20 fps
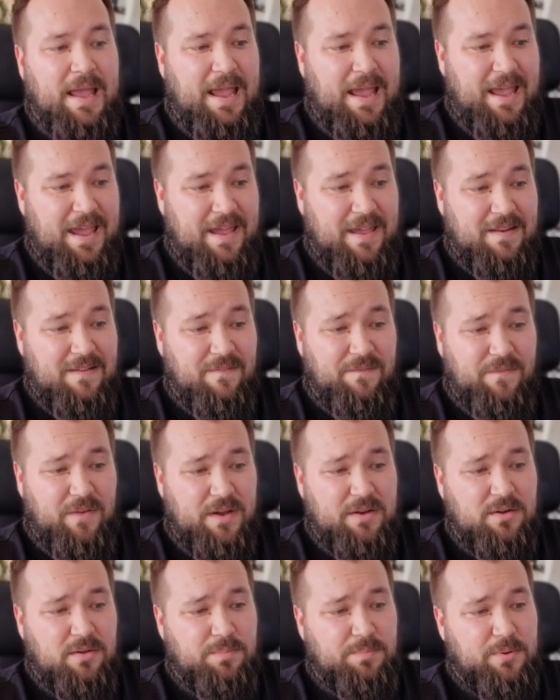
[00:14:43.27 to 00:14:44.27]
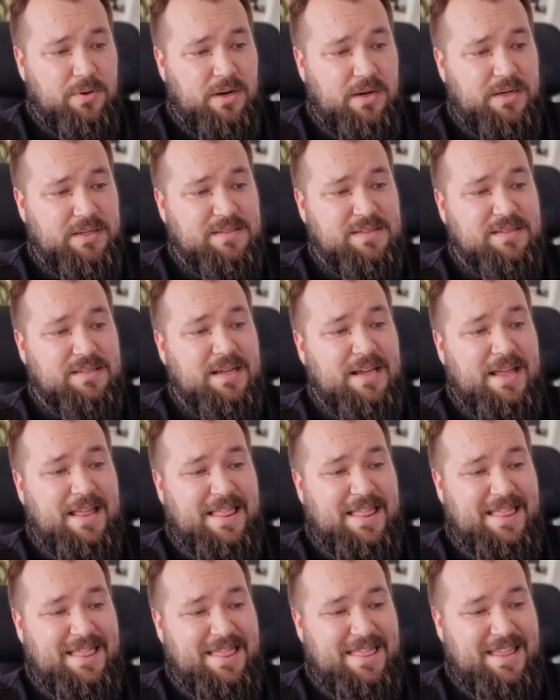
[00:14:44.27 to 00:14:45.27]
and final price,
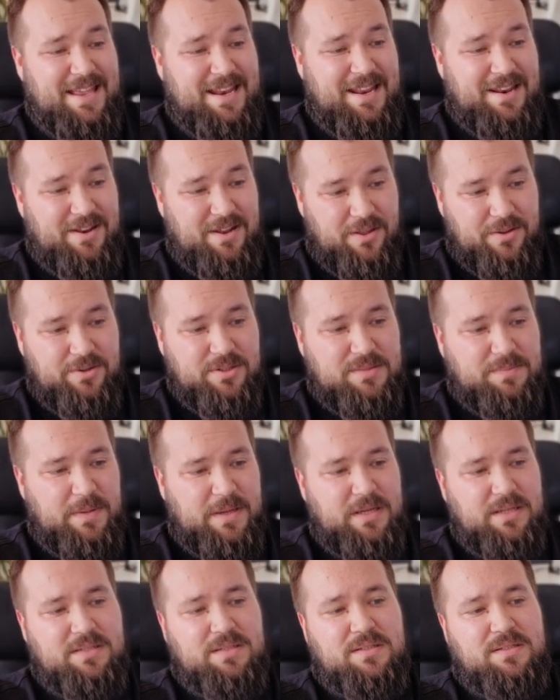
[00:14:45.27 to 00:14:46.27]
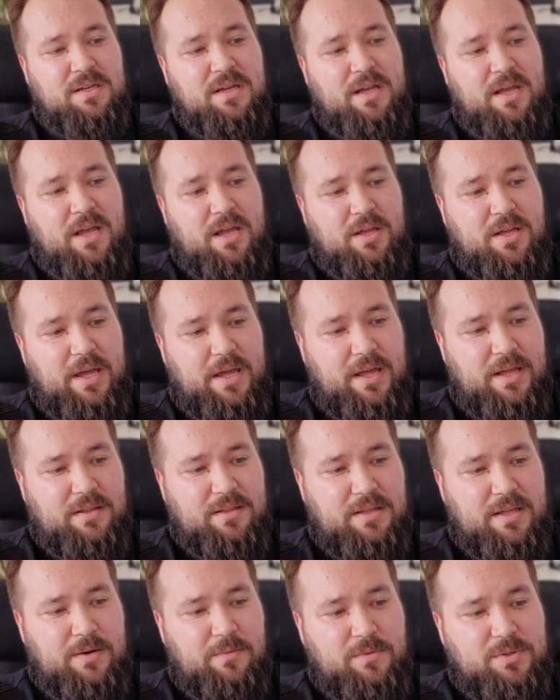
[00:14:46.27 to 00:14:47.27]
then another space,
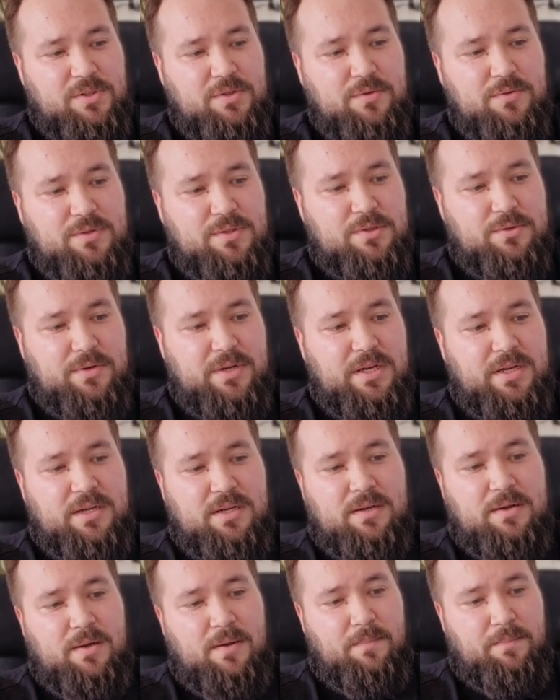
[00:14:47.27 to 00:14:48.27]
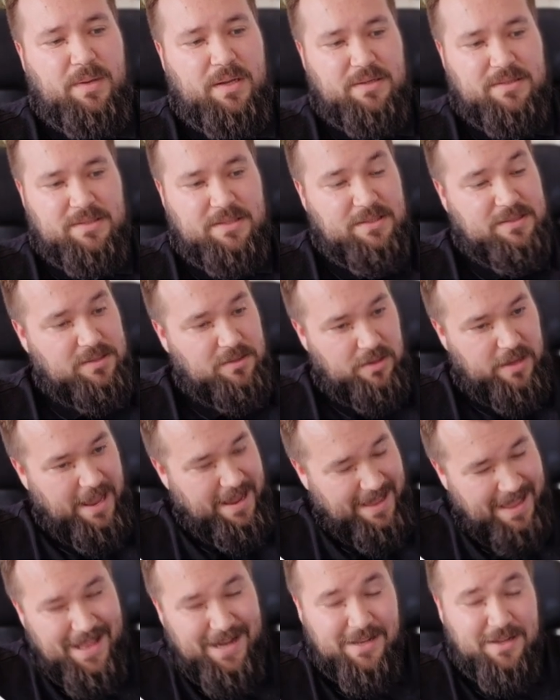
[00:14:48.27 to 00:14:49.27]
and then to string, because this
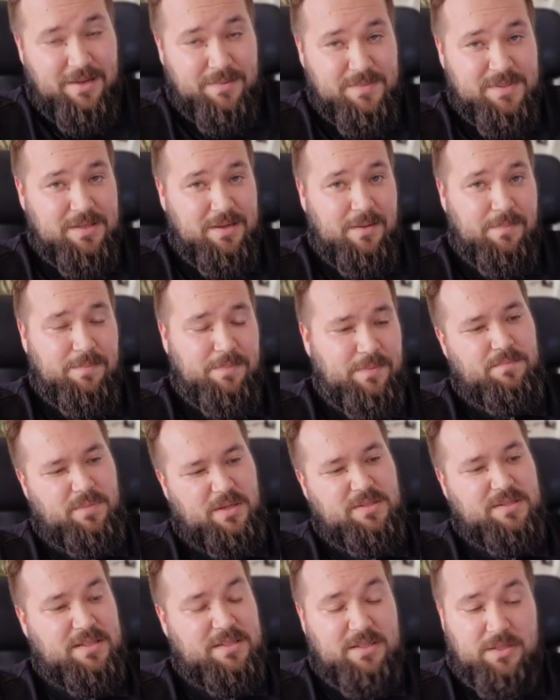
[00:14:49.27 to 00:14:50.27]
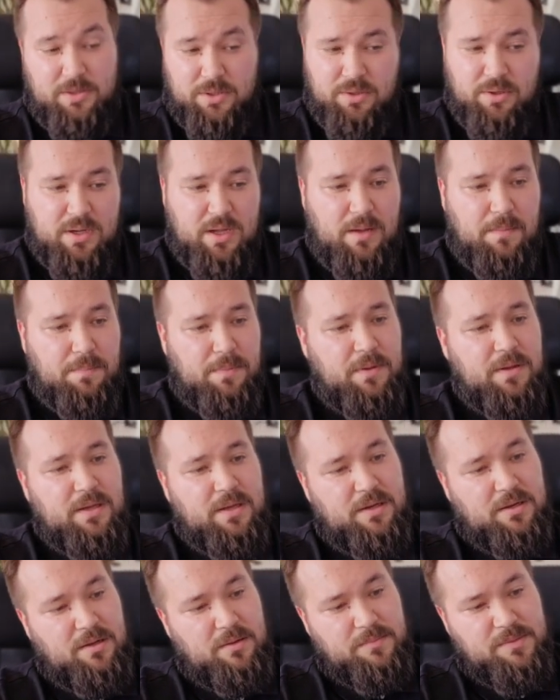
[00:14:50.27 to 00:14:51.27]
again comes up because it's a lookup,
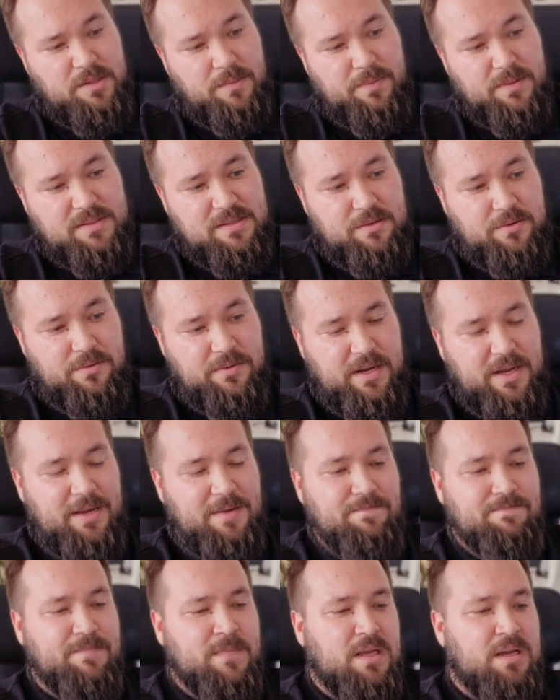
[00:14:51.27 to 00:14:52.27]
comes up as an array.